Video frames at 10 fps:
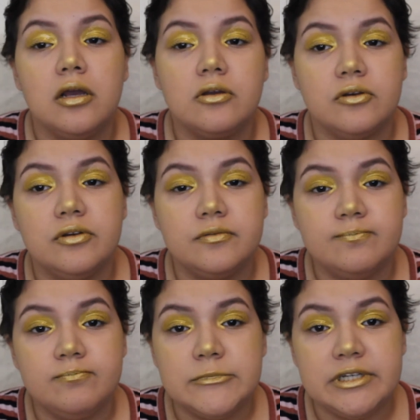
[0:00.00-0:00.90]
Go
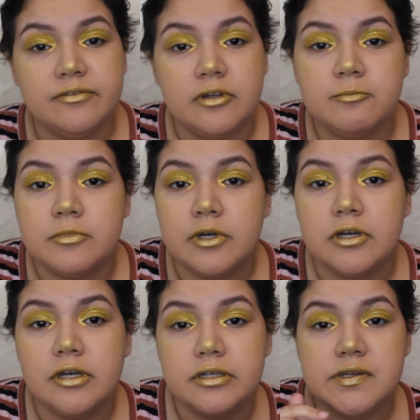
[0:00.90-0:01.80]
give them
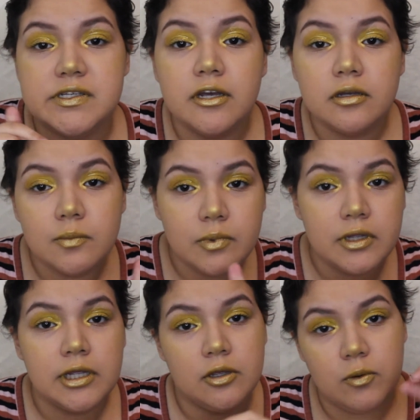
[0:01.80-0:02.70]
a sub,
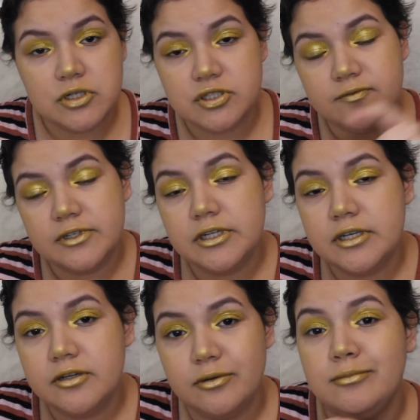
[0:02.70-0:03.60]
watch the
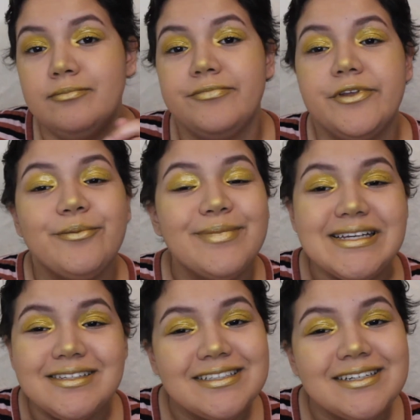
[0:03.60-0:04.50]
video, they're
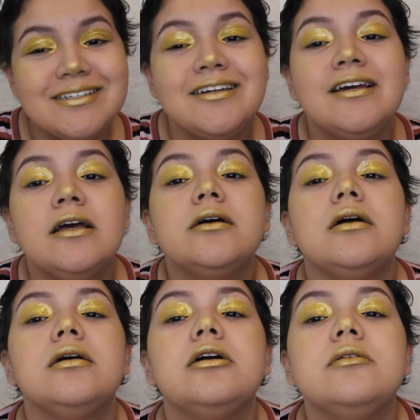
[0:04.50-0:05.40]
amazing.
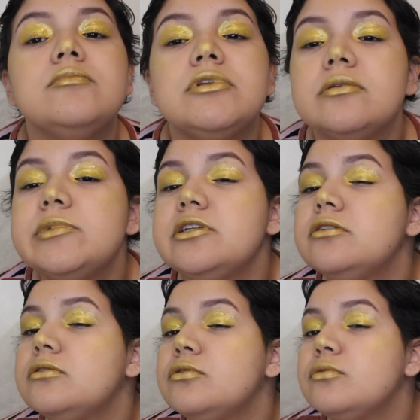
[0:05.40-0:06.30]
Let me
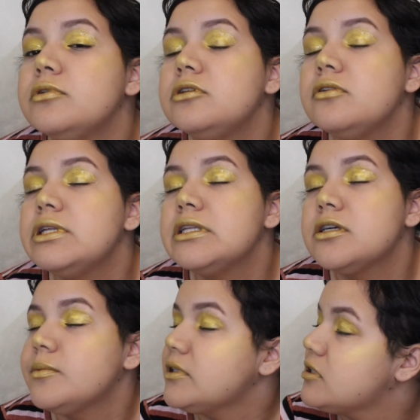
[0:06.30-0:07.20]
know what you
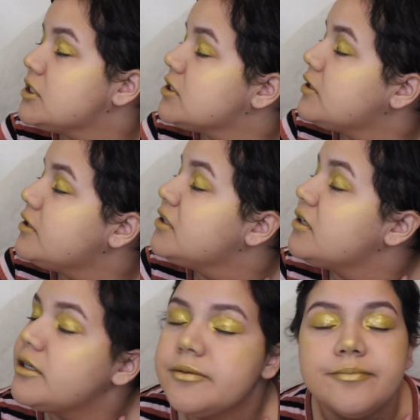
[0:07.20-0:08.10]
think about this
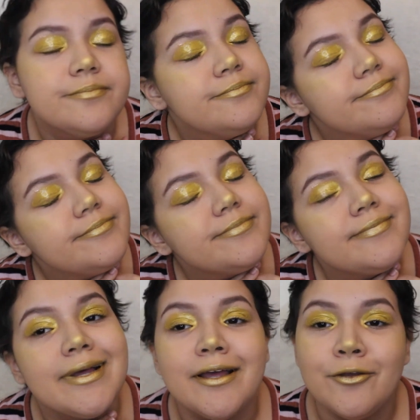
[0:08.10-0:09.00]
look.
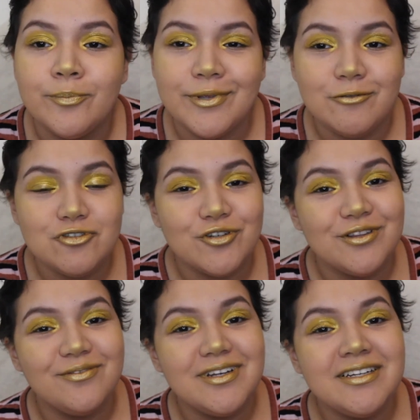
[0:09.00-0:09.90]
I hope you enjoyed
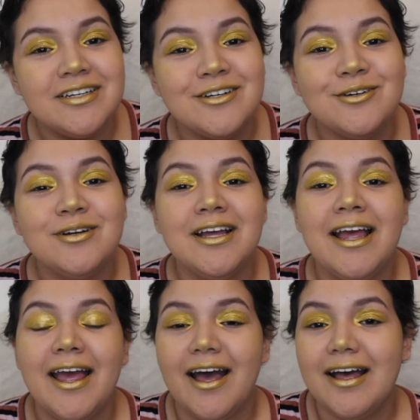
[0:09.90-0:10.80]
the video.
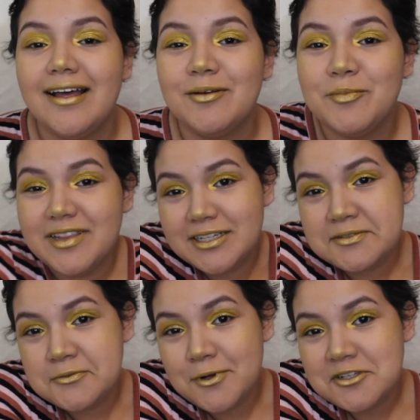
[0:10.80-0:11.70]

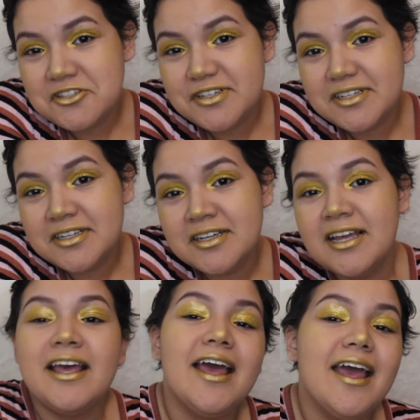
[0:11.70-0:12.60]
Thanks for watching,
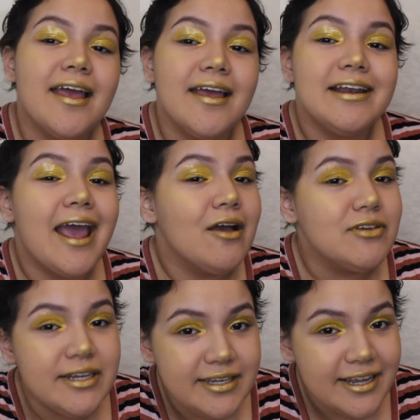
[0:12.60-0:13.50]
and have
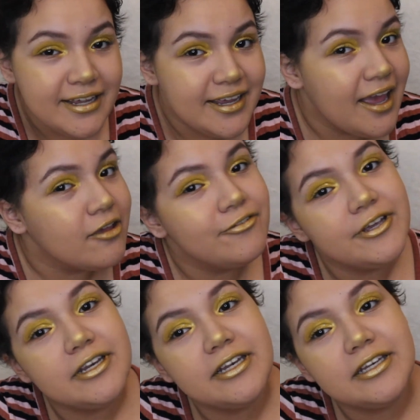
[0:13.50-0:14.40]
a good day, have a
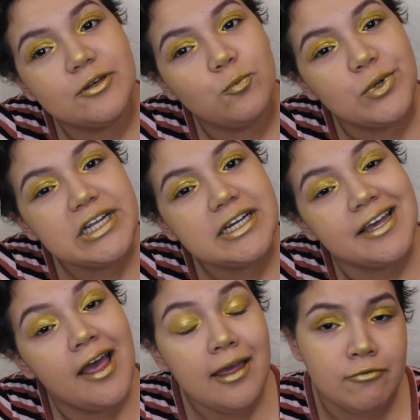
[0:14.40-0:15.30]
good week,
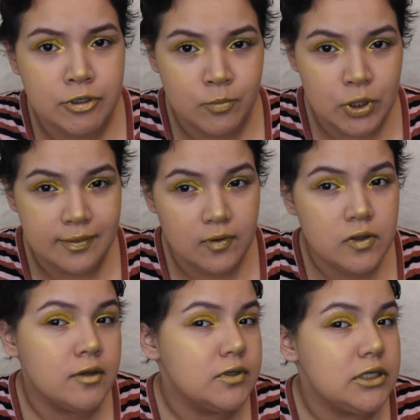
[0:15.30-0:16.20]
have a good month,
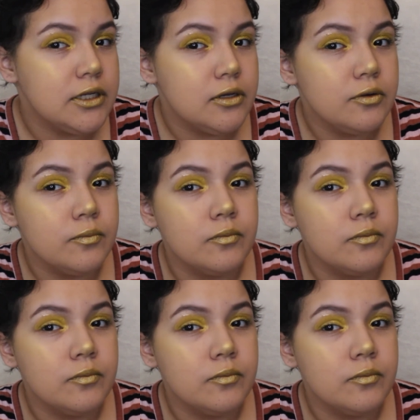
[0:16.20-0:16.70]
have a good year.